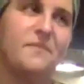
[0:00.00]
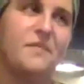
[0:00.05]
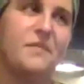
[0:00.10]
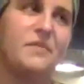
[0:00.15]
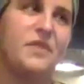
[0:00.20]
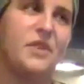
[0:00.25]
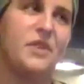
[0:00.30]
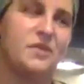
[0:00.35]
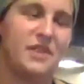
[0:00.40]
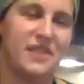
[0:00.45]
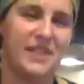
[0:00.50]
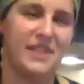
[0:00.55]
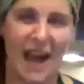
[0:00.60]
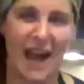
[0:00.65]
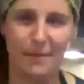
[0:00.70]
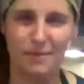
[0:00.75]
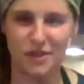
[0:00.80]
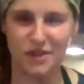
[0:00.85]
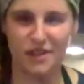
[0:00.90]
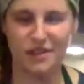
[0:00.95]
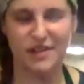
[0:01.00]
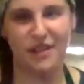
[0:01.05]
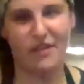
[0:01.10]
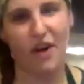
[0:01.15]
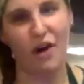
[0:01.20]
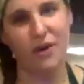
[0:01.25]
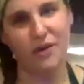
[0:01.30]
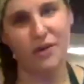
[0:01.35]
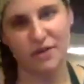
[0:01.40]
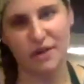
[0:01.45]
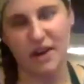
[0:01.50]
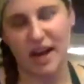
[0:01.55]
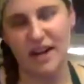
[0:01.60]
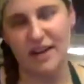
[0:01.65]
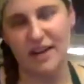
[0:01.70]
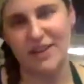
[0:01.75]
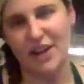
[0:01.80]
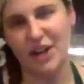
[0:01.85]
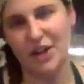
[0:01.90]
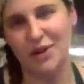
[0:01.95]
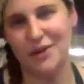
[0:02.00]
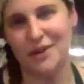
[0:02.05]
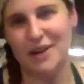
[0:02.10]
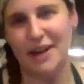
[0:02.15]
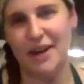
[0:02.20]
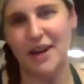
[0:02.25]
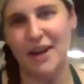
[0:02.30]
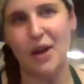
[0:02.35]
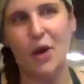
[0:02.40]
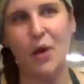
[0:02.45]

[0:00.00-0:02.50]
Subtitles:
those adaptions. I've also kind of included